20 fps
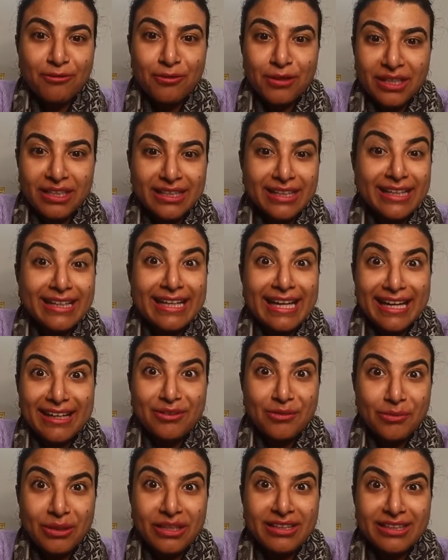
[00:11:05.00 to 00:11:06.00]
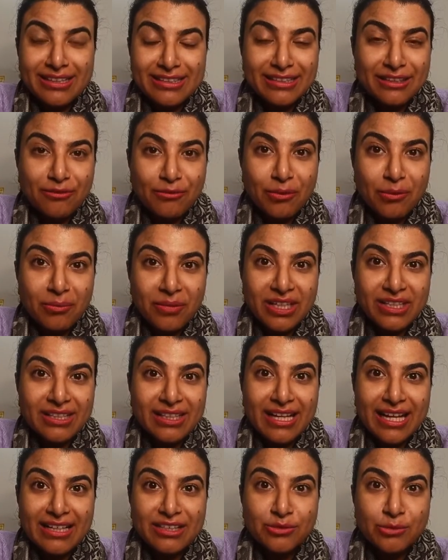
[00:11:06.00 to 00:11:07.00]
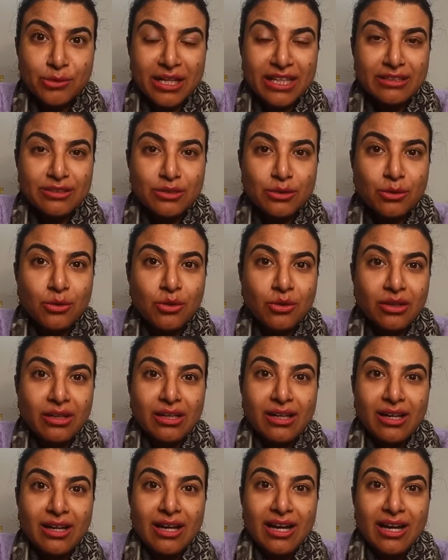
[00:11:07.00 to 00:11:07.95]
are filled again with this information as well so